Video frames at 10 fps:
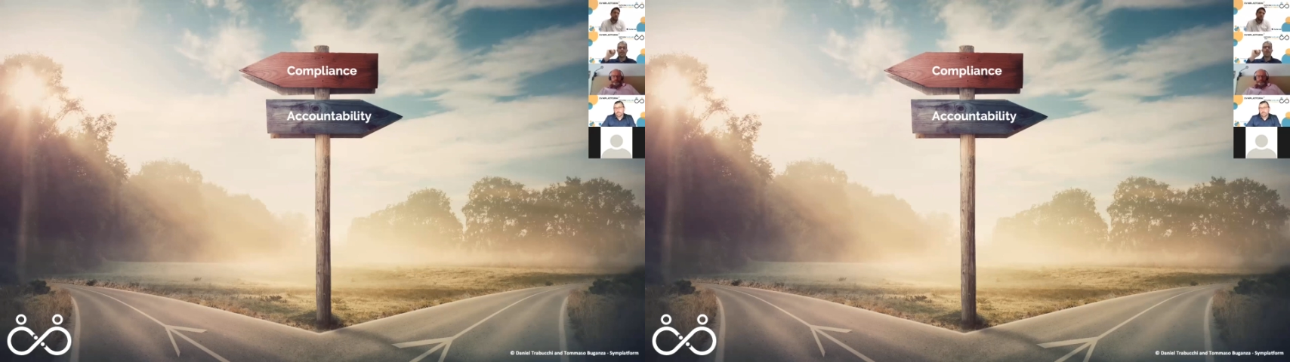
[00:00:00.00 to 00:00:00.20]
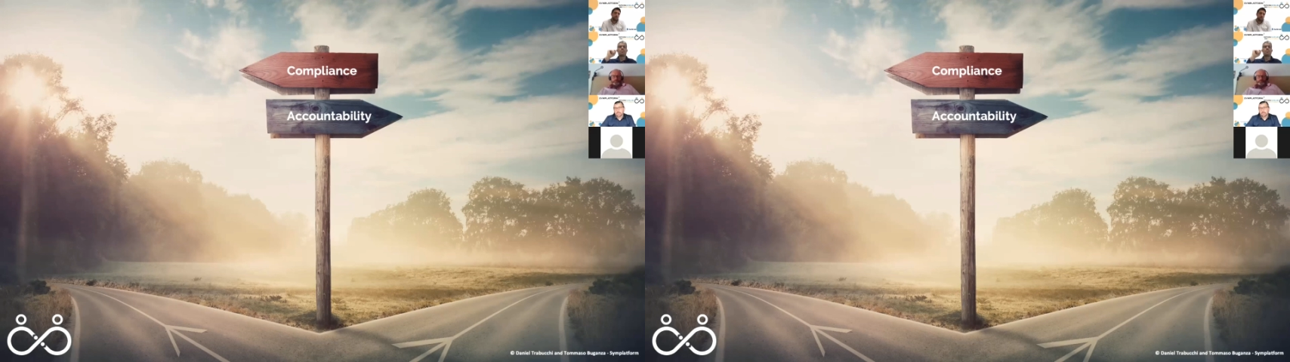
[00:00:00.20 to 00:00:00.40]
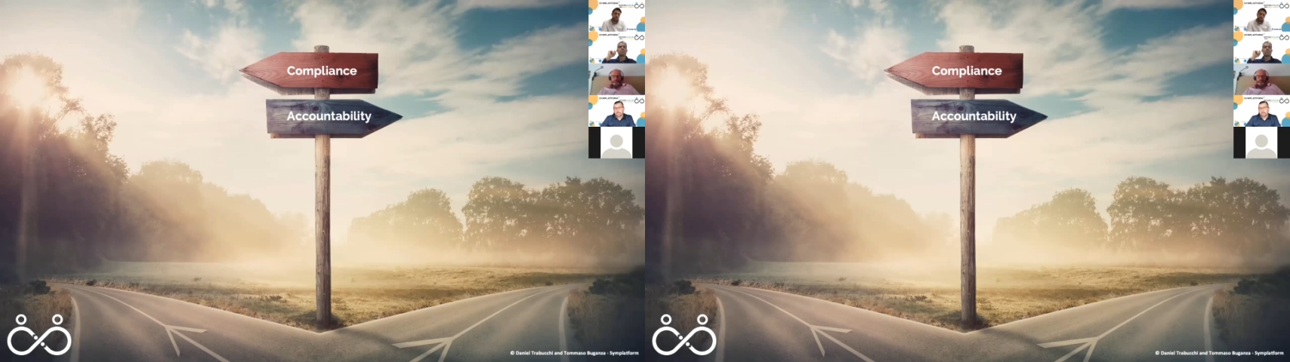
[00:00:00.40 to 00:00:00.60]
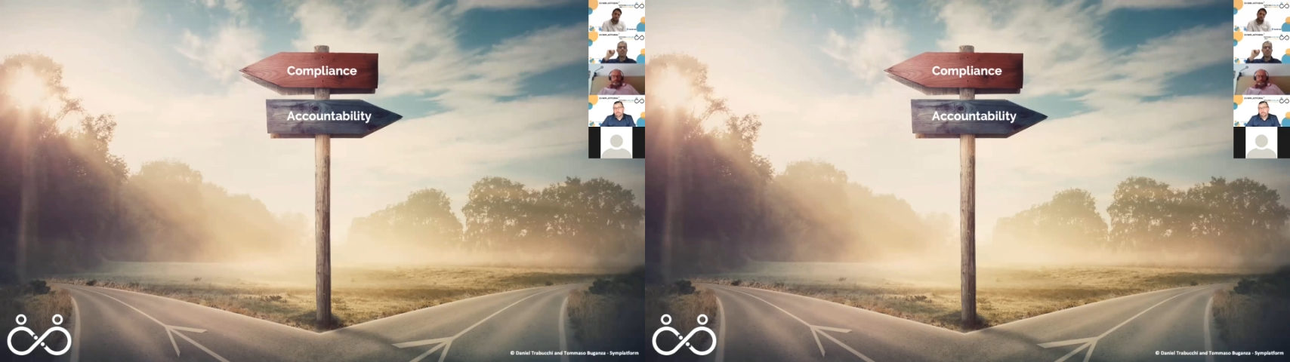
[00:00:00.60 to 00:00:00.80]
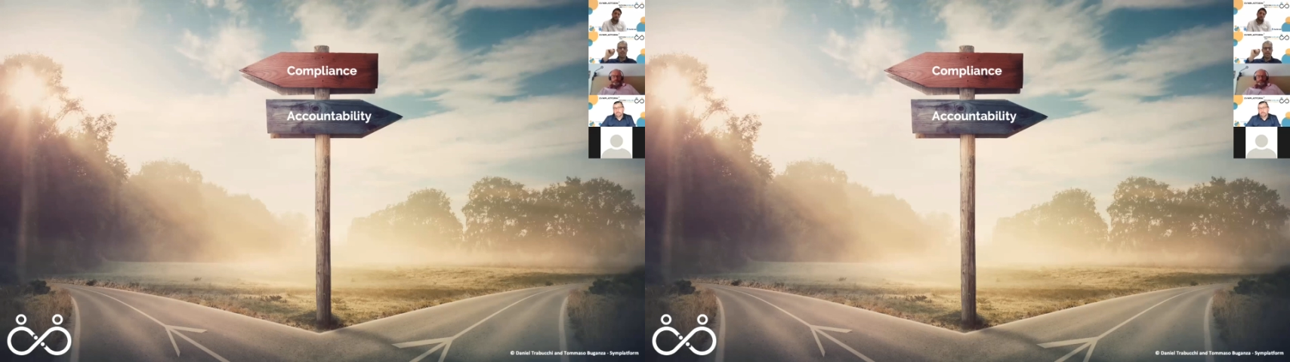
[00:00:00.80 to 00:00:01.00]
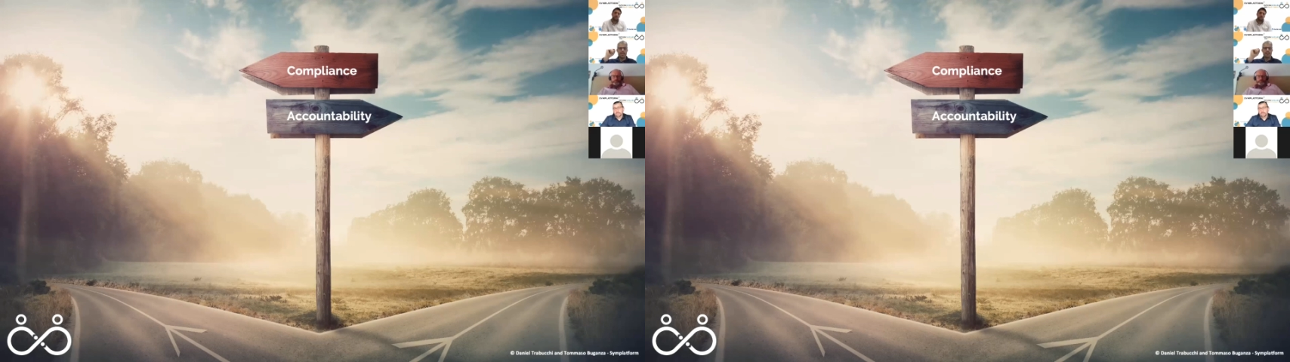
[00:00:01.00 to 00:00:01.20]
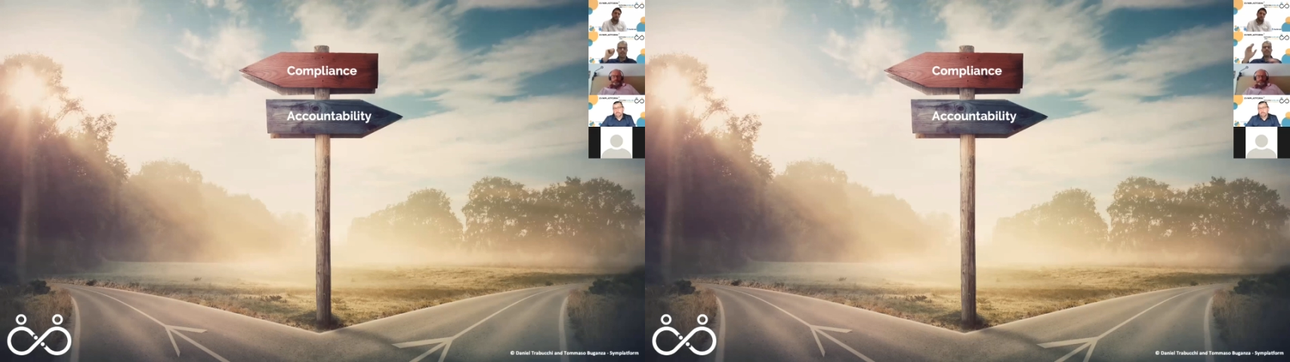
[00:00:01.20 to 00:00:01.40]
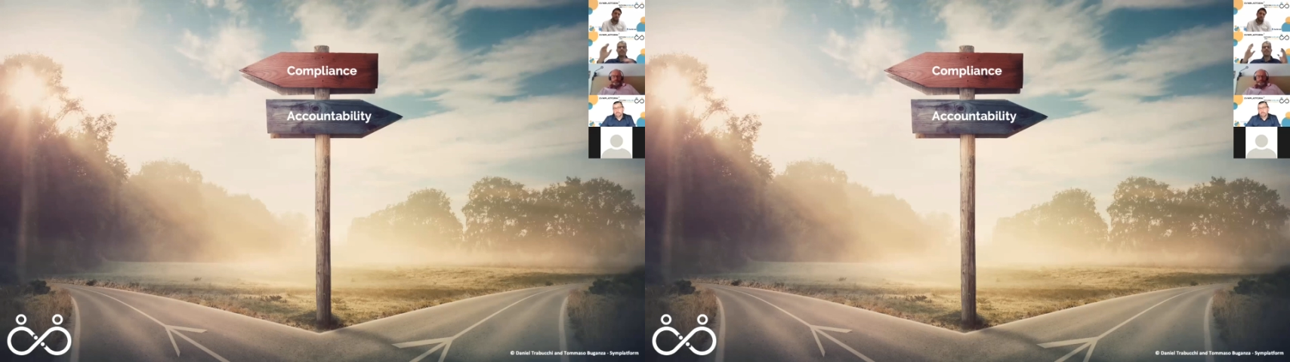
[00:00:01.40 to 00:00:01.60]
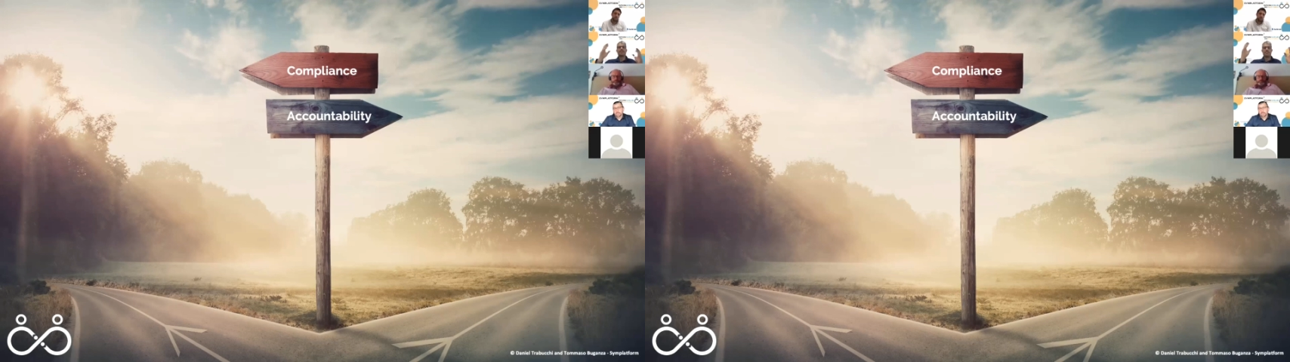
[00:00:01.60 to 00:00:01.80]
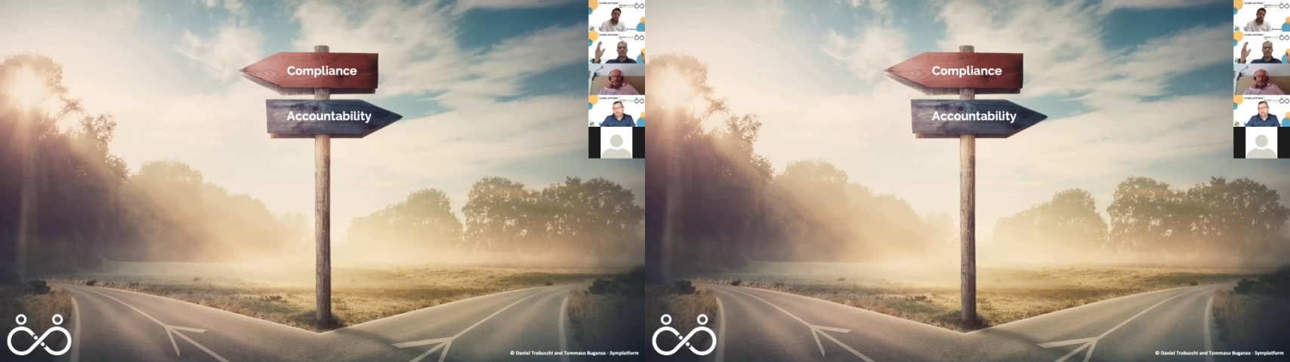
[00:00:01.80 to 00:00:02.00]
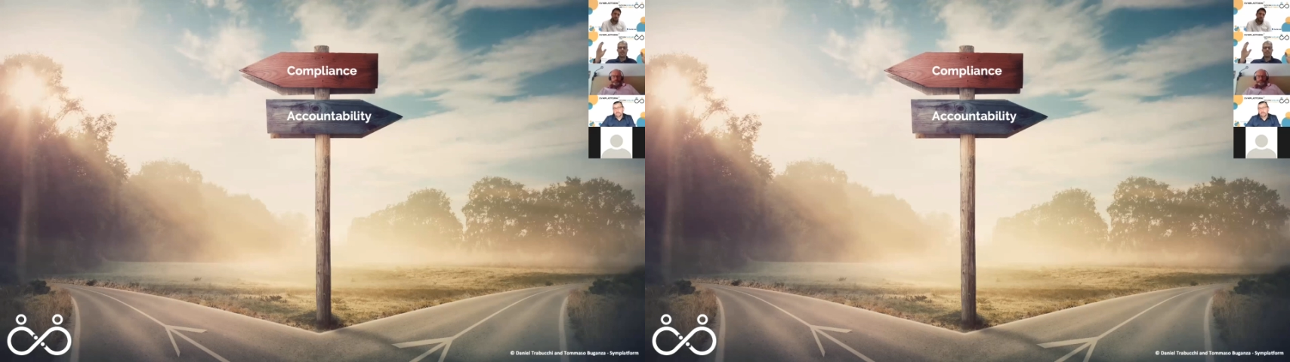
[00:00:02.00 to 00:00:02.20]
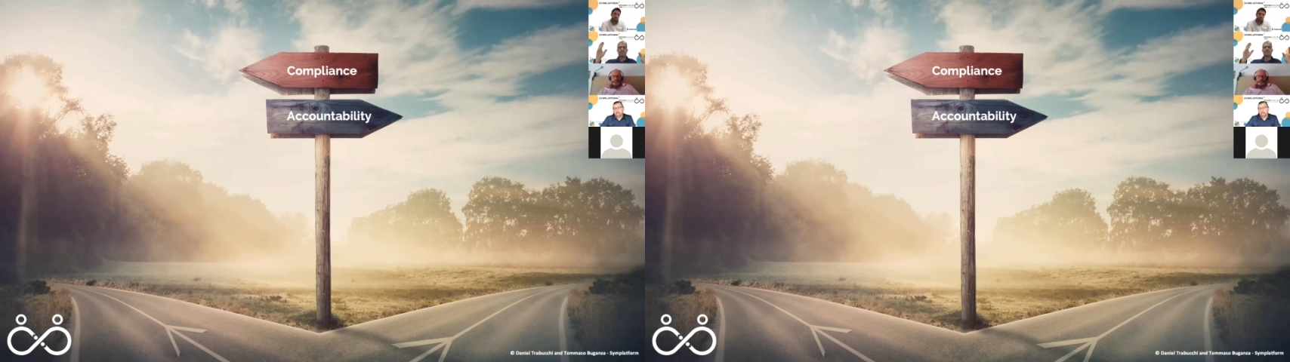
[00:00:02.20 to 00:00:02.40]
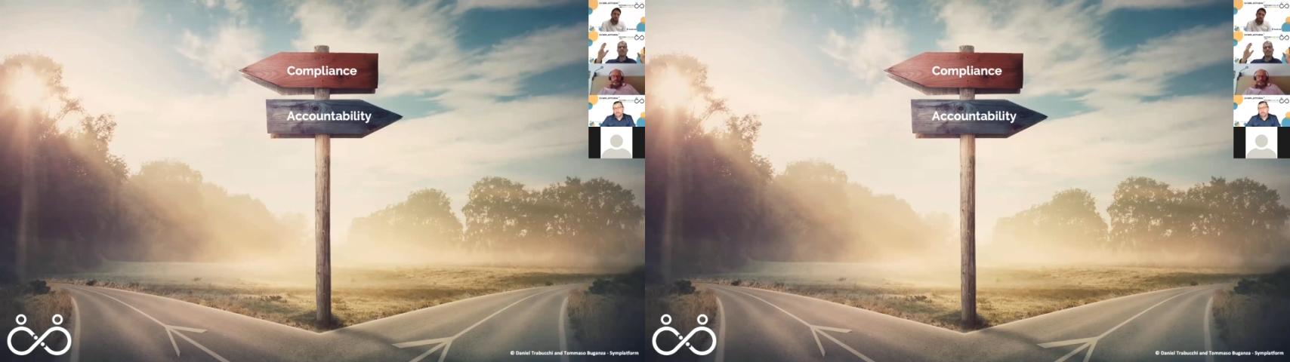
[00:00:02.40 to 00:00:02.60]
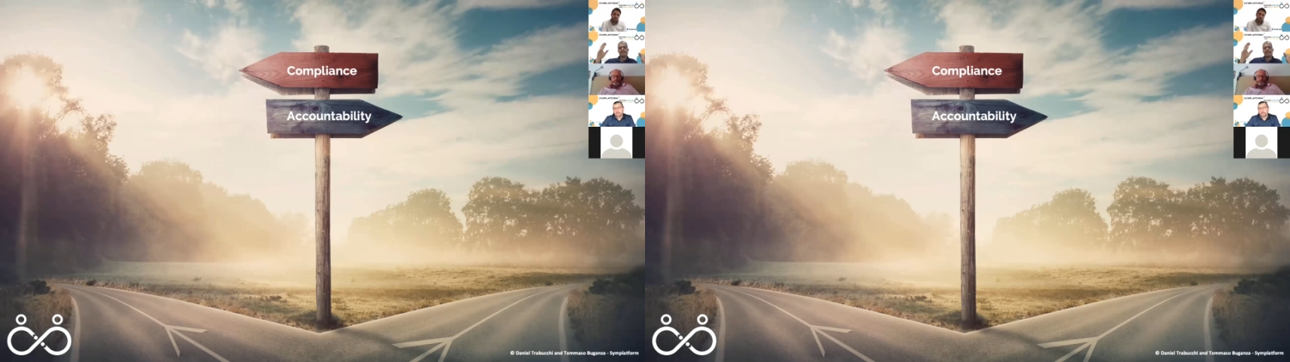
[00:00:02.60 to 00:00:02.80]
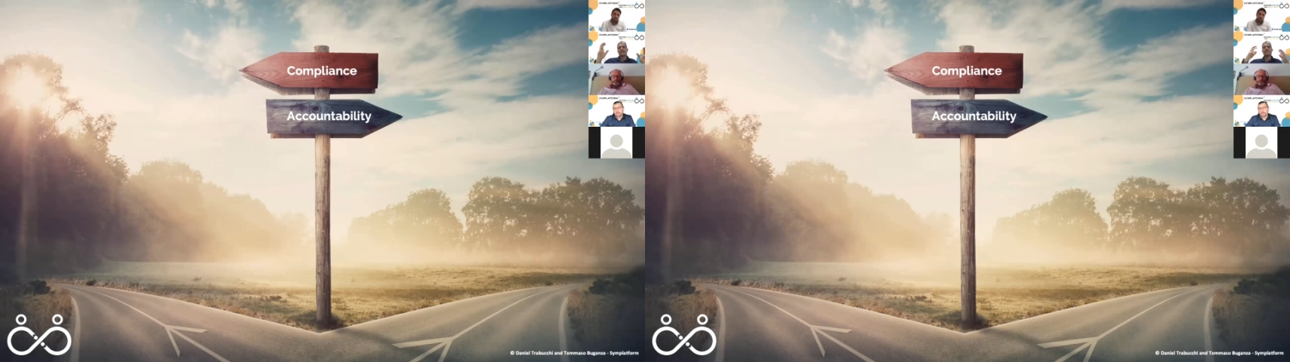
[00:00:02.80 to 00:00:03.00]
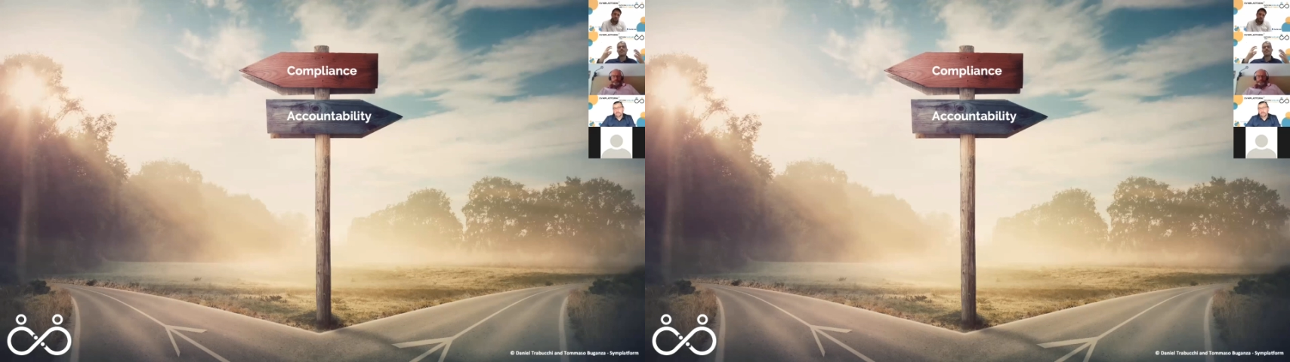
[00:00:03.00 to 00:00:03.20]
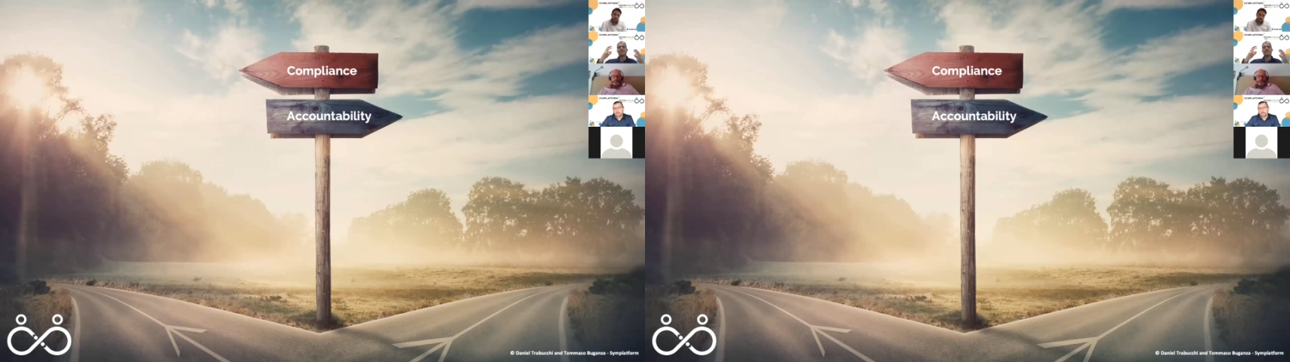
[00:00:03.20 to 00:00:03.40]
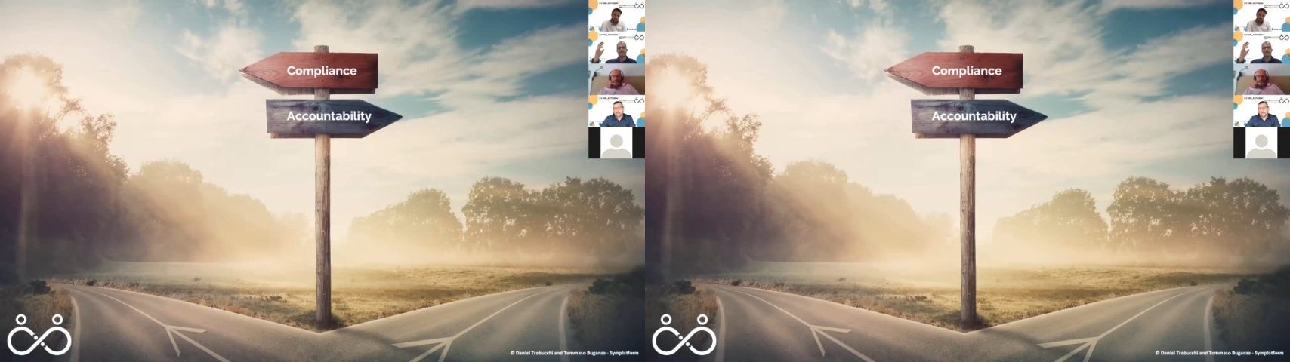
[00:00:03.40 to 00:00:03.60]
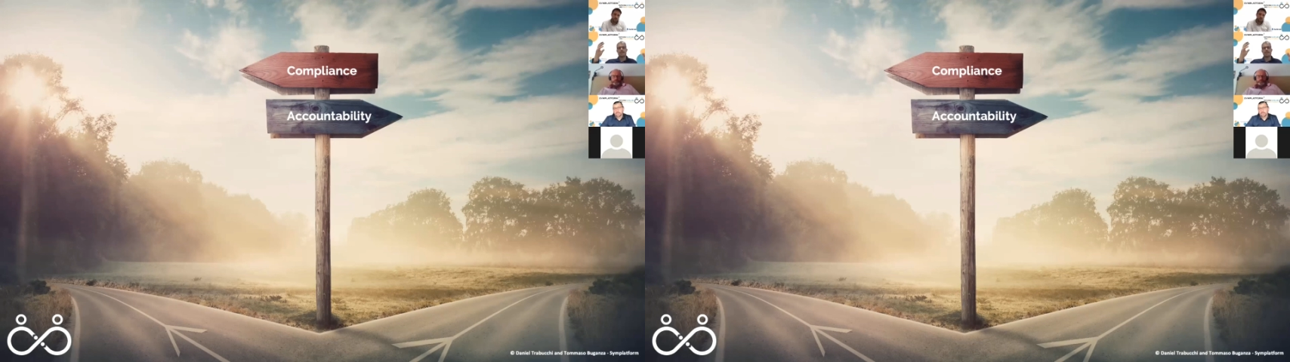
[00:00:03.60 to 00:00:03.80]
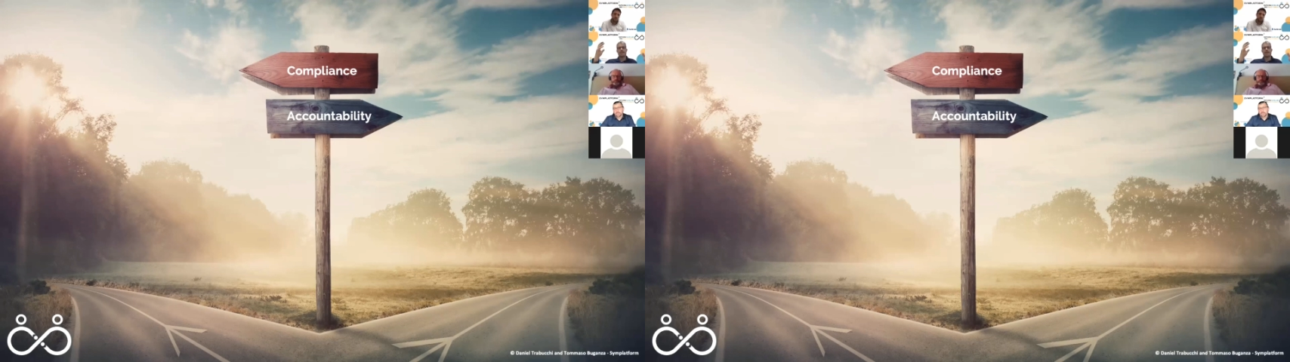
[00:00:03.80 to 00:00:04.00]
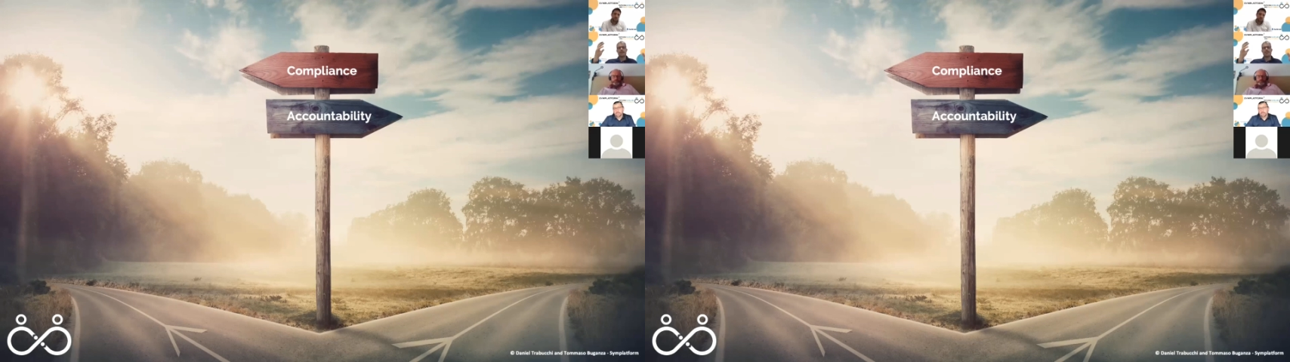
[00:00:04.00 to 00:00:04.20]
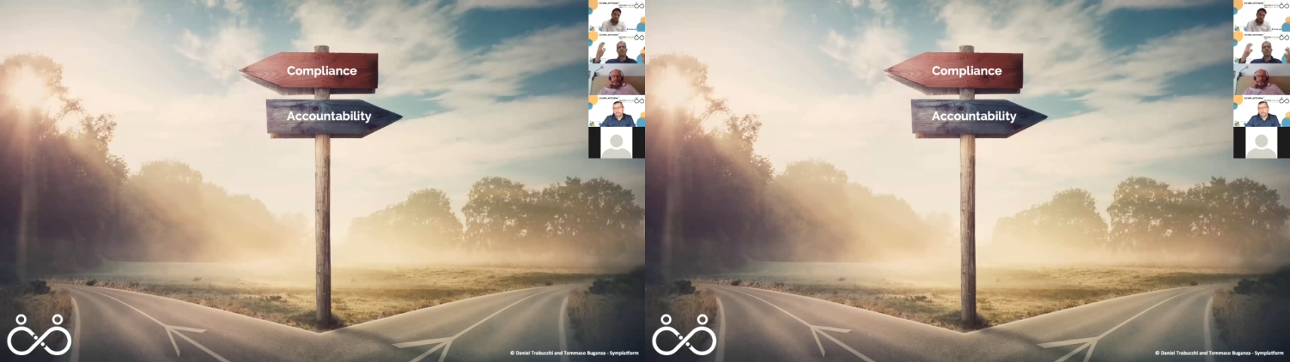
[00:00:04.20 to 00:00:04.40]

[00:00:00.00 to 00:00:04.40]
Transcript: Nobody's mouth can be seen.